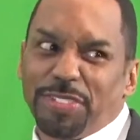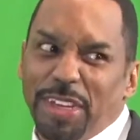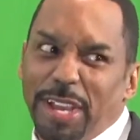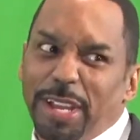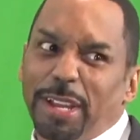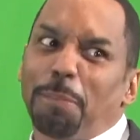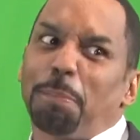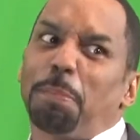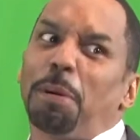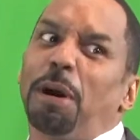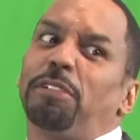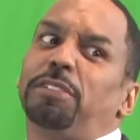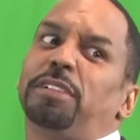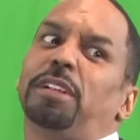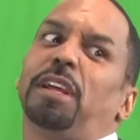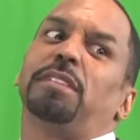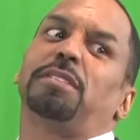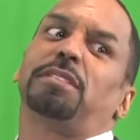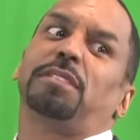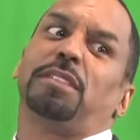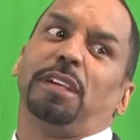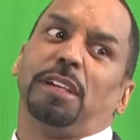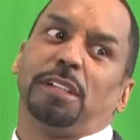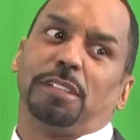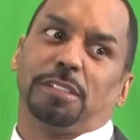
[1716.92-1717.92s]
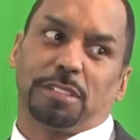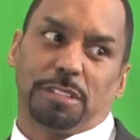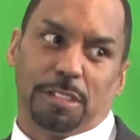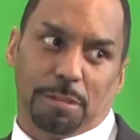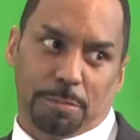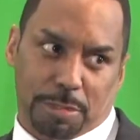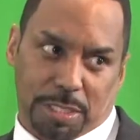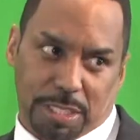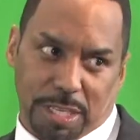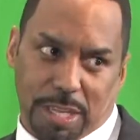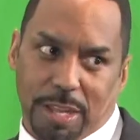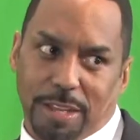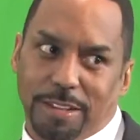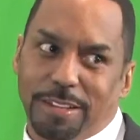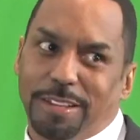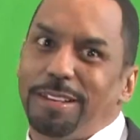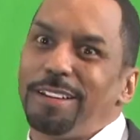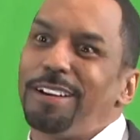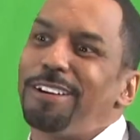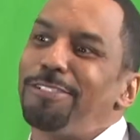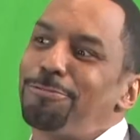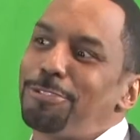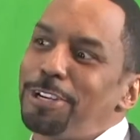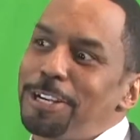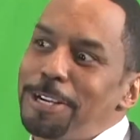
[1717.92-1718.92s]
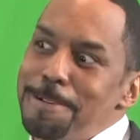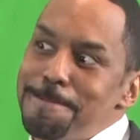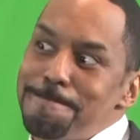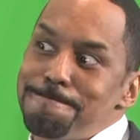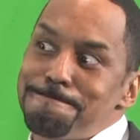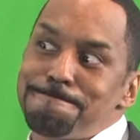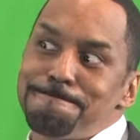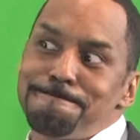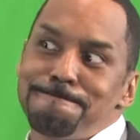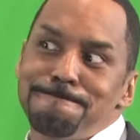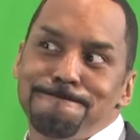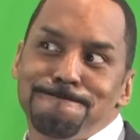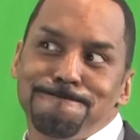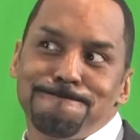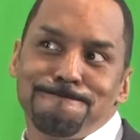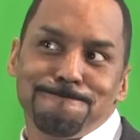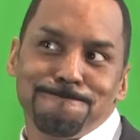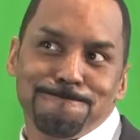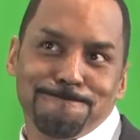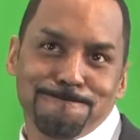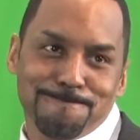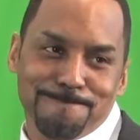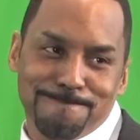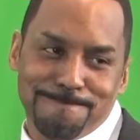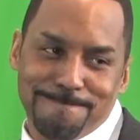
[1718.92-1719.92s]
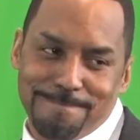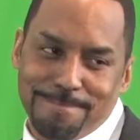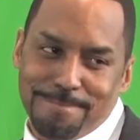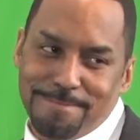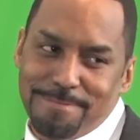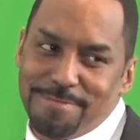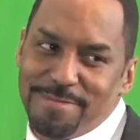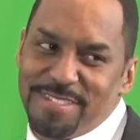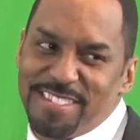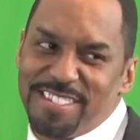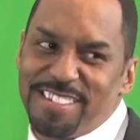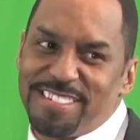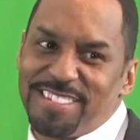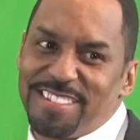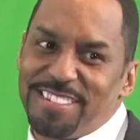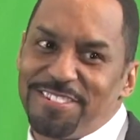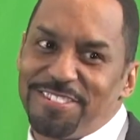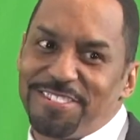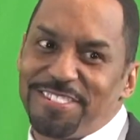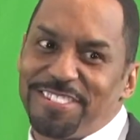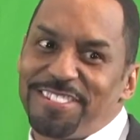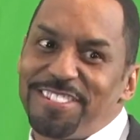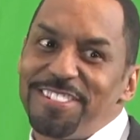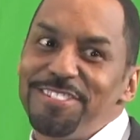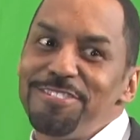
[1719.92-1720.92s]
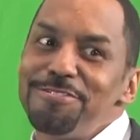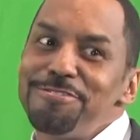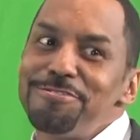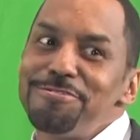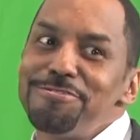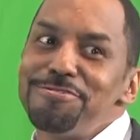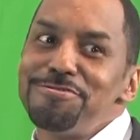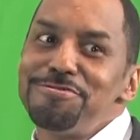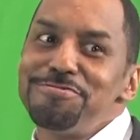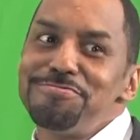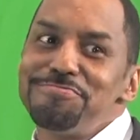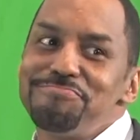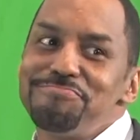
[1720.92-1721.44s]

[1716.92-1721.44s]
think about that thing sometimes. You know what? Just a little stew.